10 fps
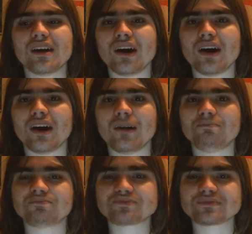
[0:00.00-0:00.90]

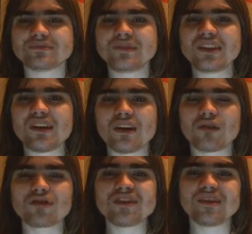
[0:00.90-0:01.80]
a
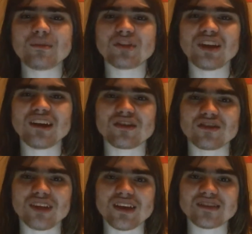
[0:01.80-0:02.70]
recent players
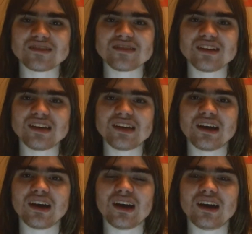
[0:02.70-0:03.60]
list
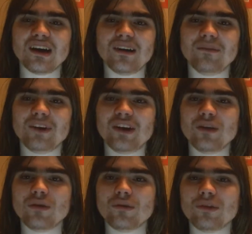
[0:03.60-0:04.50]

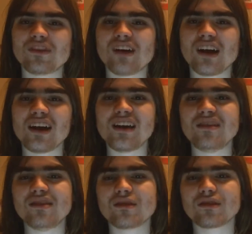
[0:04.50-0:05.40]
was not
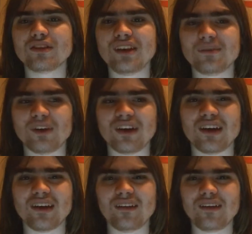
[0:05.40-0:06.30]
in the release, but
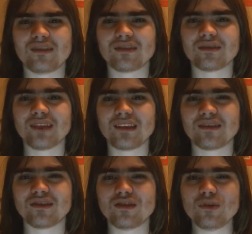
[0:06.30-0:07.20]
that's
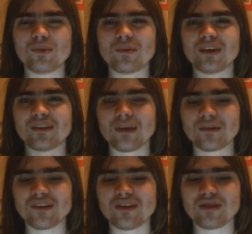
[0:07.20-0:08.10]
stupid because that
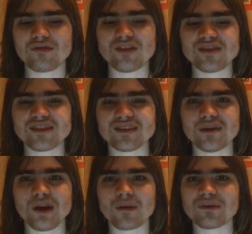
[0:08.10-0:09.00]
was in the 360.
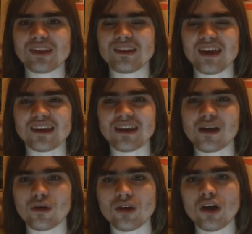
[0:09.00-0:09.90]
Why would they take it
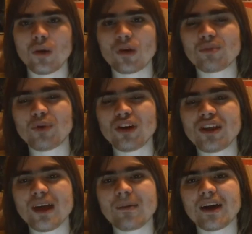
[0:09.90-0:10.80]
out? Well, they're putting
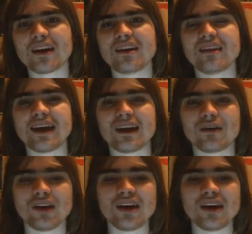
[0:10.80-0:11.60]
that back in now.